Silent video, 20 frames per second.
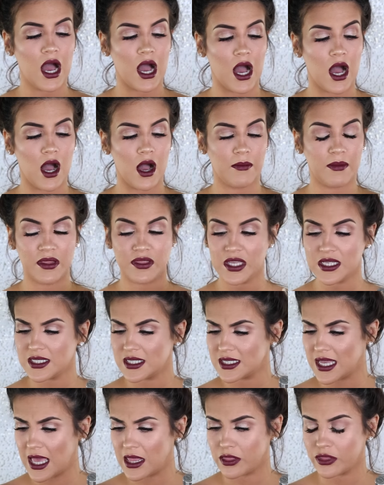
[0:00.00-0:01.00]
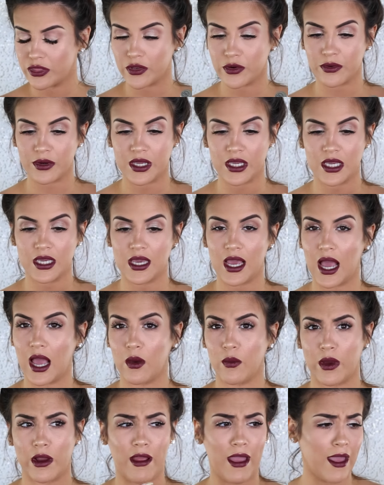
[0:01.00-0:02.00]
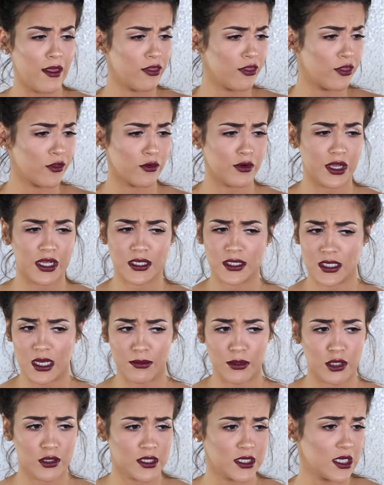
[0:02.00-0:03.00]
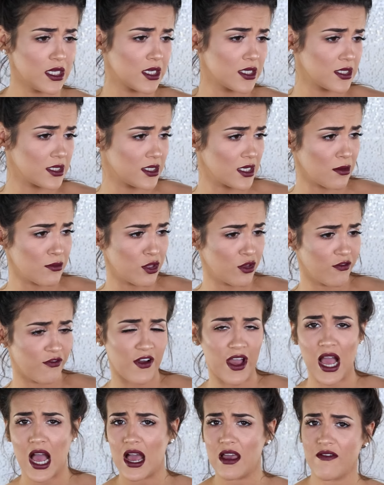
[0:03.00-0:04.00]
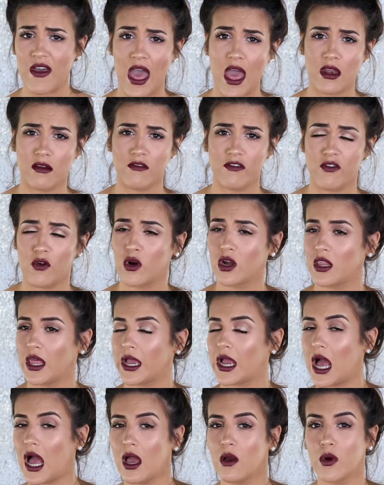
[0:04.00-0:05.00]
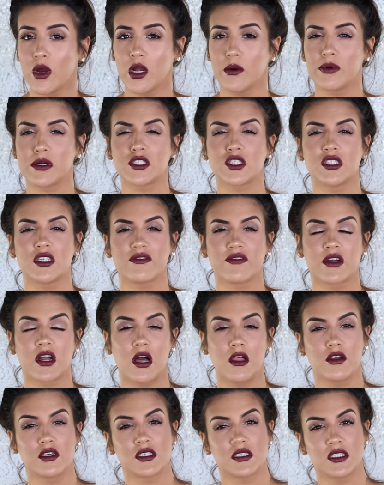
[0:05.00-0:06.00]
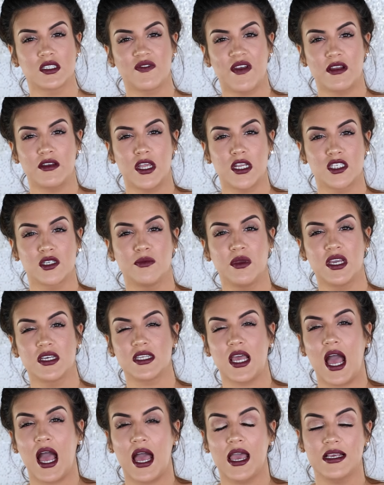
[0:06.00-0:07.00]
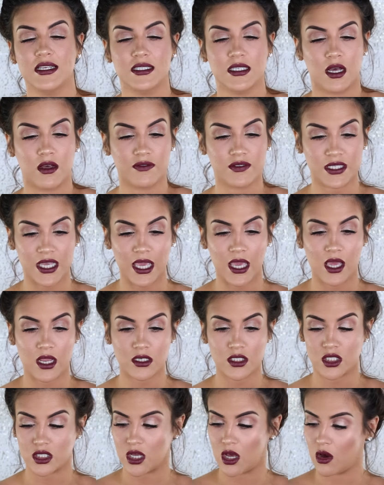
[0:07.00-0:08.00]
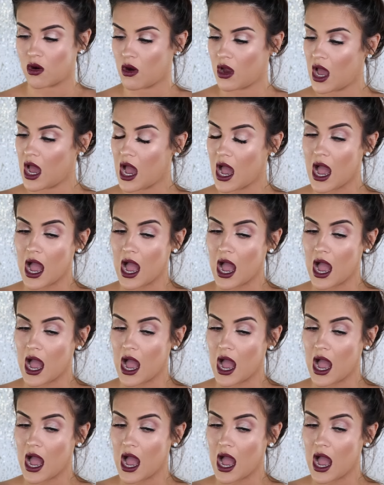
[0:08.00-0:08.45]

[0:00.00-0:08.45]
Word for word: Um, this is N3, I wear N3, W6, W5, N4, like I wear a bunch of different colors in this foundation because I self-tan, so